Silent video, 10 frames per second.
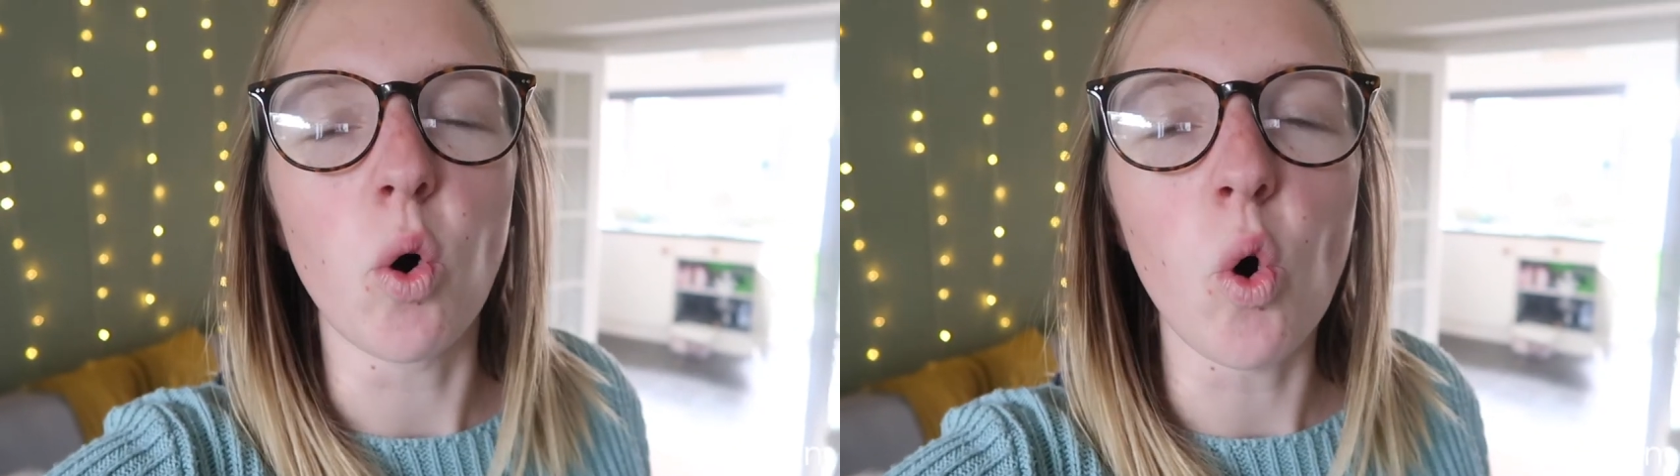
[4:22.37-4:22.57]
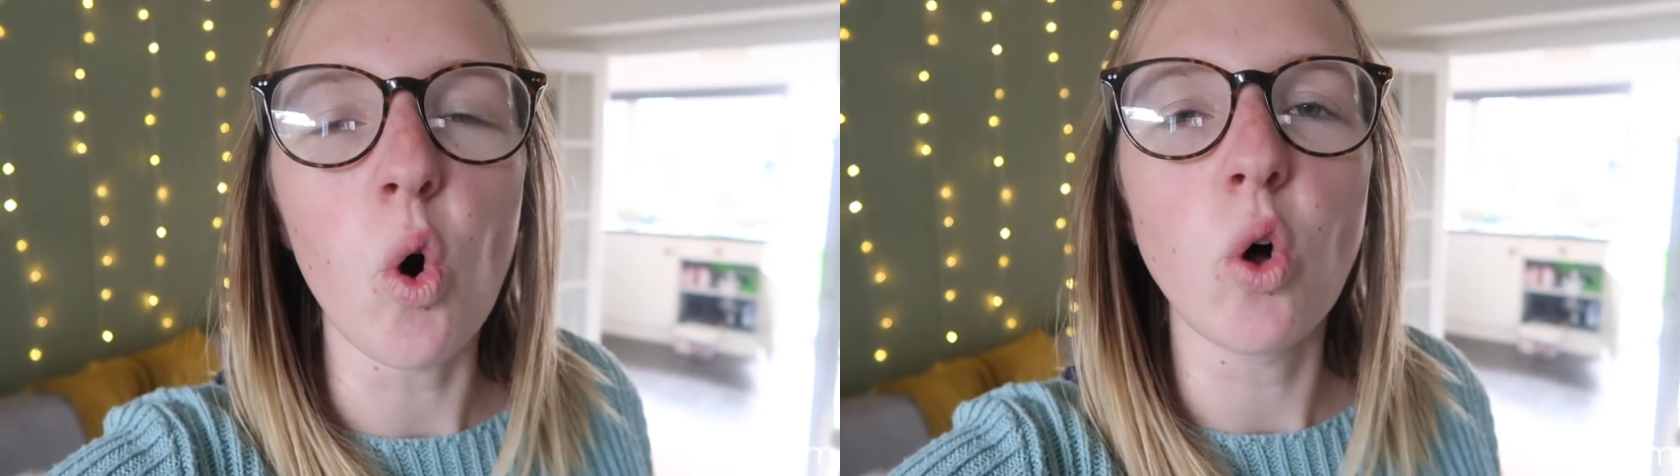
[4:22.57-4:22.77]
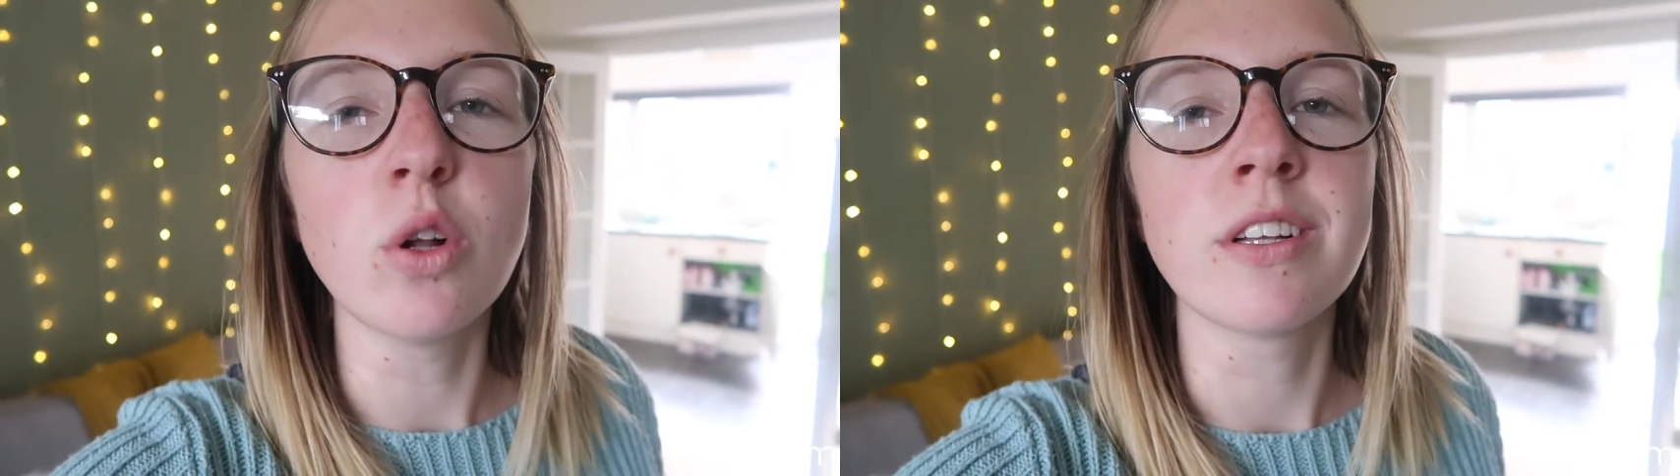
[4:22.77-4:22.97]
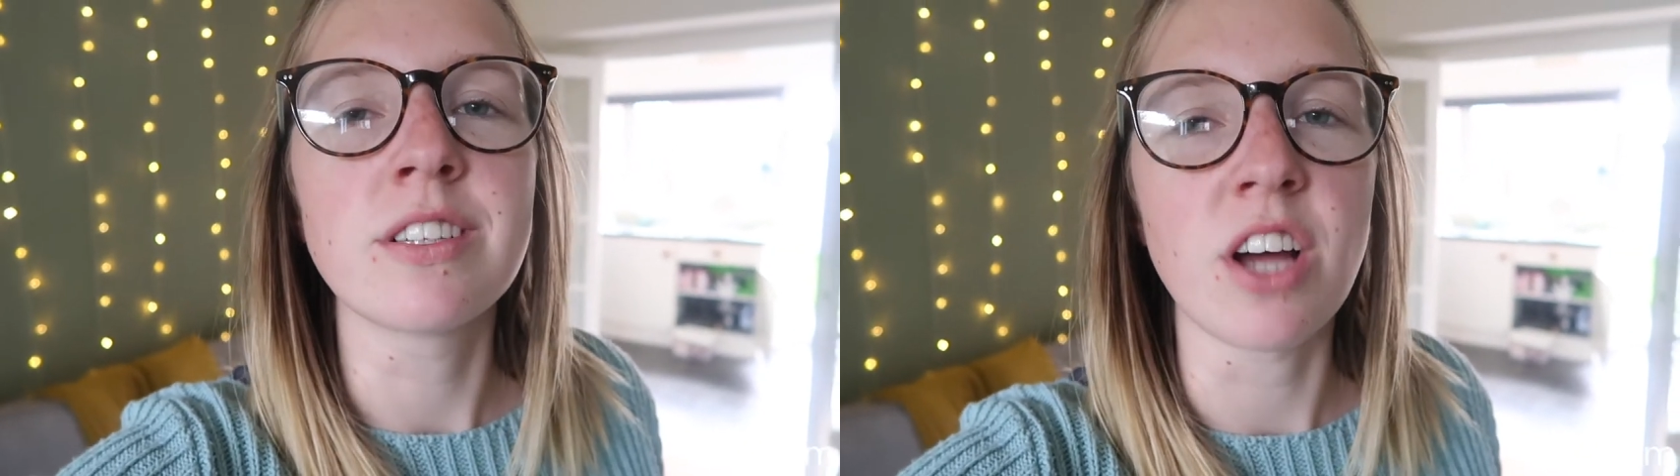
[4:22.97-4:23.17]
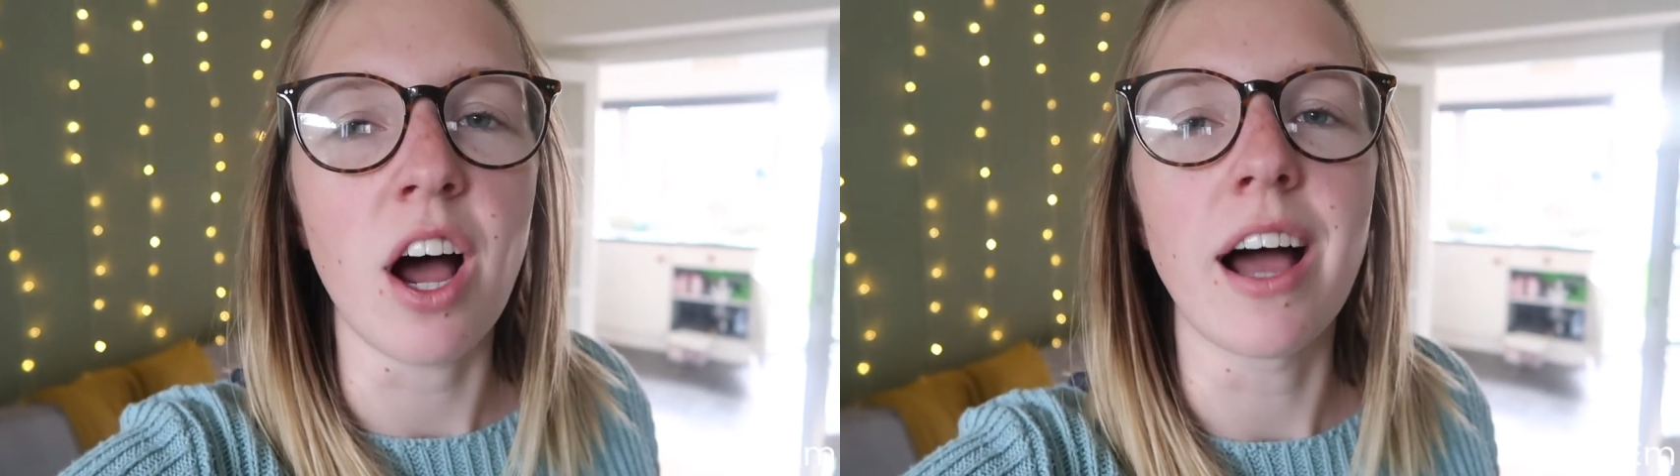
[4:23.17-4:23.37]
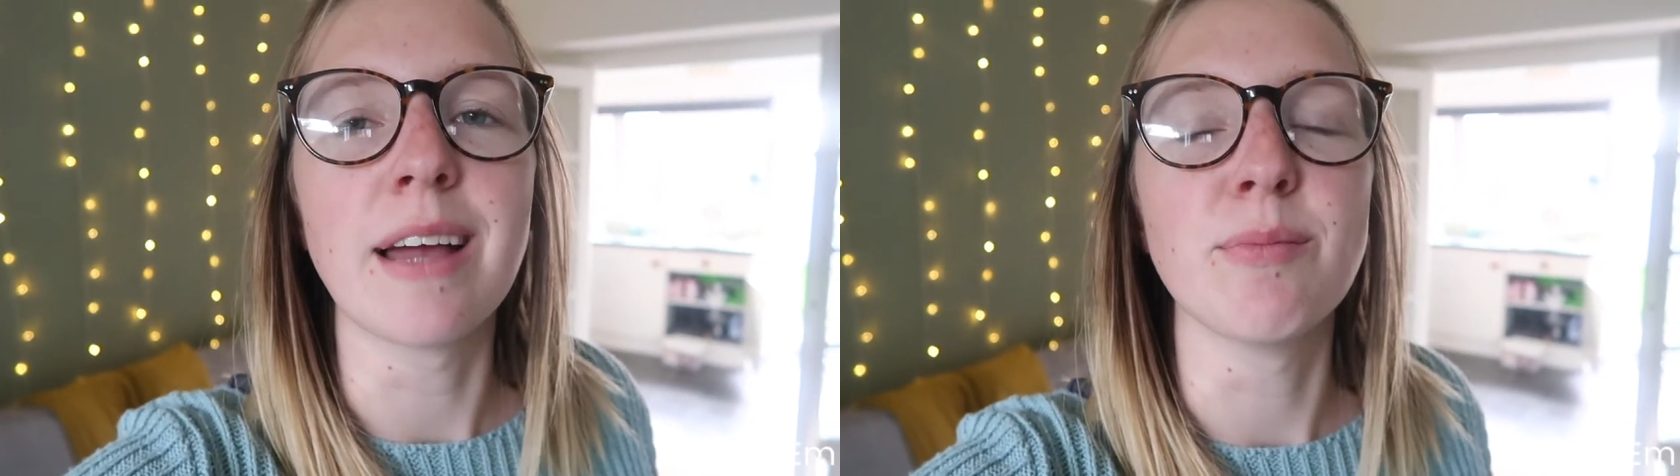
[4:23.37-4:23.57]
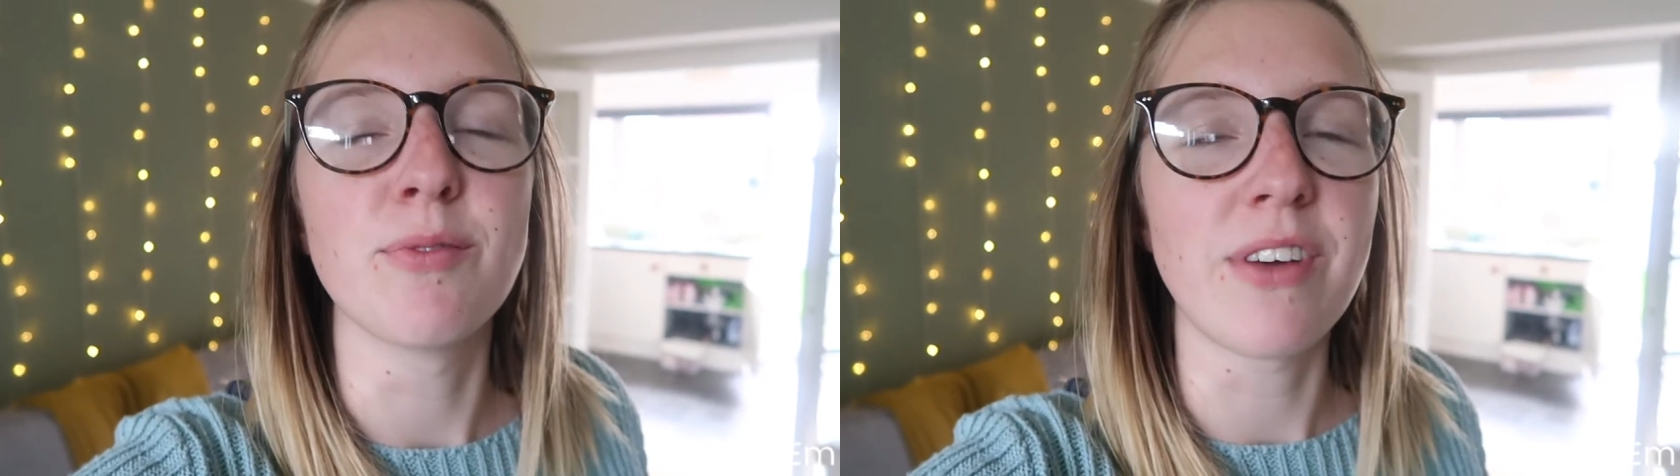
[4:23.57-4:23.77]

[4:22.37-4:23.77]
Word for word: all-time